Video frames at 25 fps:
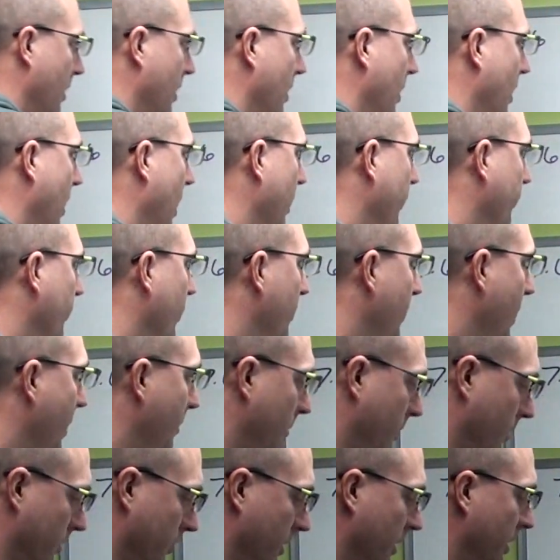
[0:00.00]
Alright,
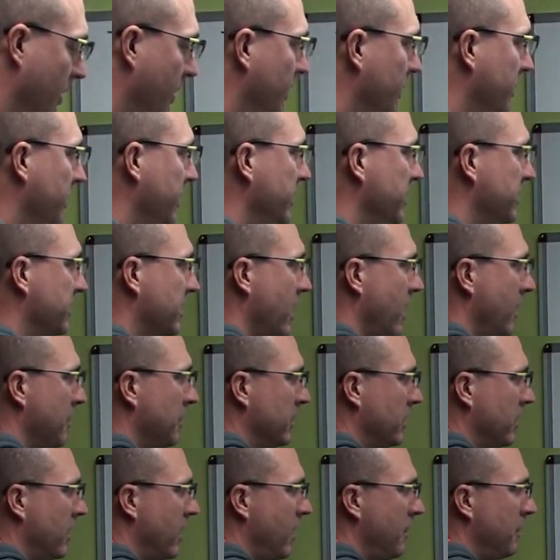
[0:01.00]
remember, least common
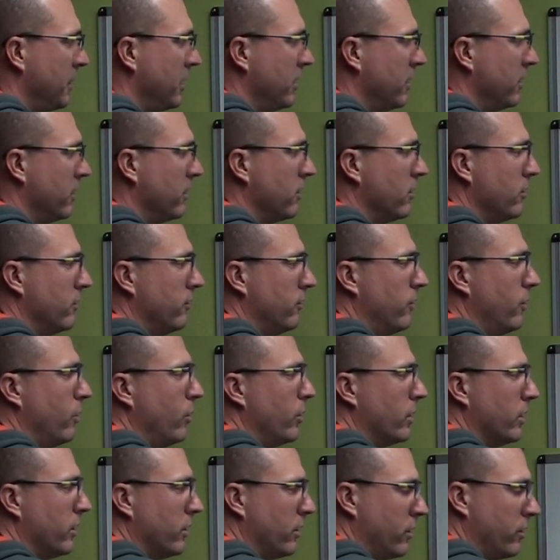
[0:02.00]
denominator,
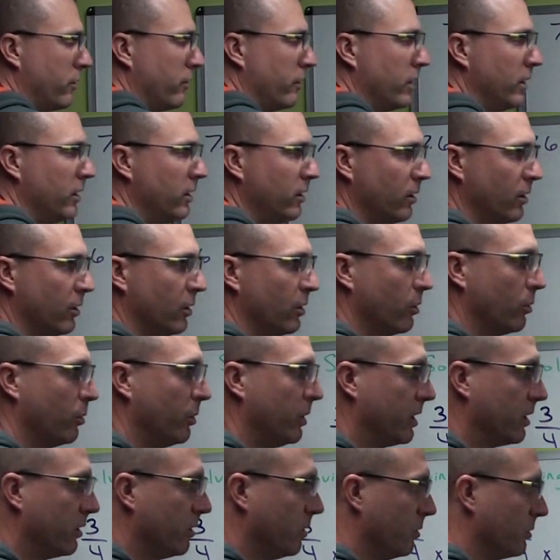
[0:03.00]
4 and 3. We
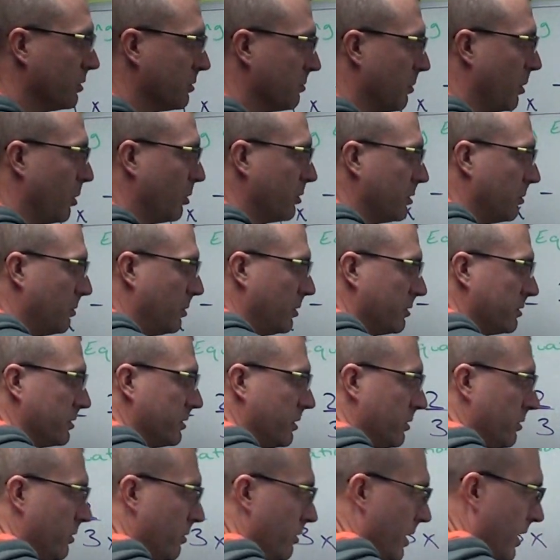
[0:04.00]
can use multiples to
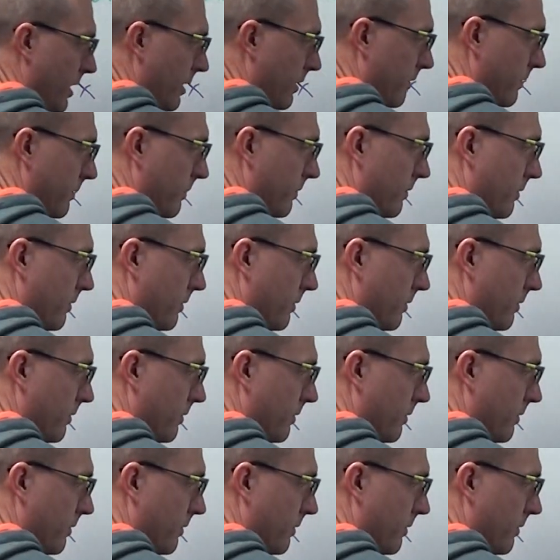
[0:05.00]
do that.